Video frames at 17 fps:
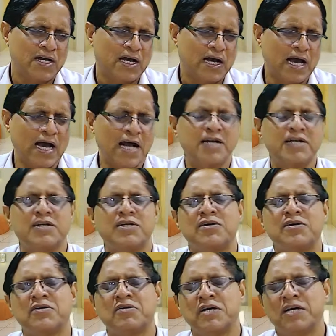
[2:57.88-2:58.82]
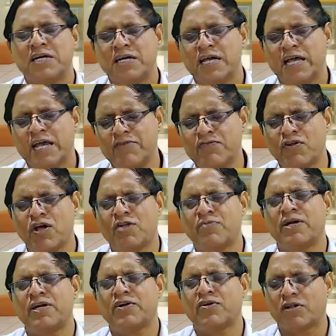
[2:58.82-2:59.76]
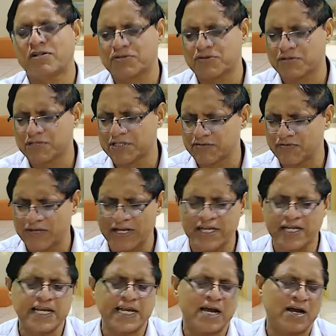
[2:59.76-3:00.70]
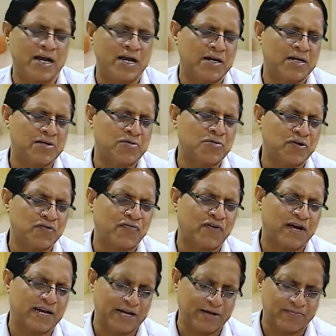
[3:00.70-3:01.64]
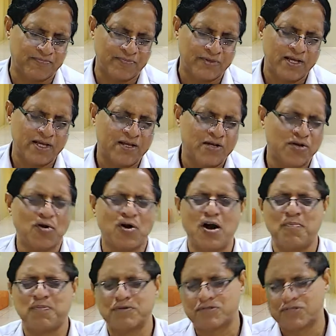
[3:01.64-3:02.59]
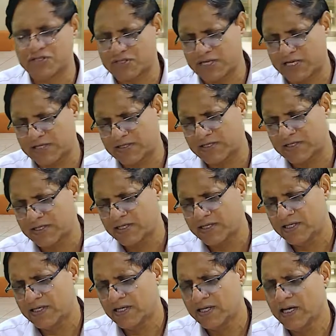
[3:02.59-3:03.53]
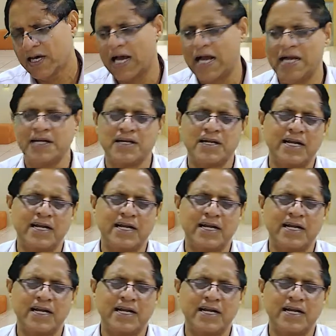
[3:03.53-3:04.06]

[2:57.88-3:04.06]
And uh, environment also is very uh, good for him no opposition, and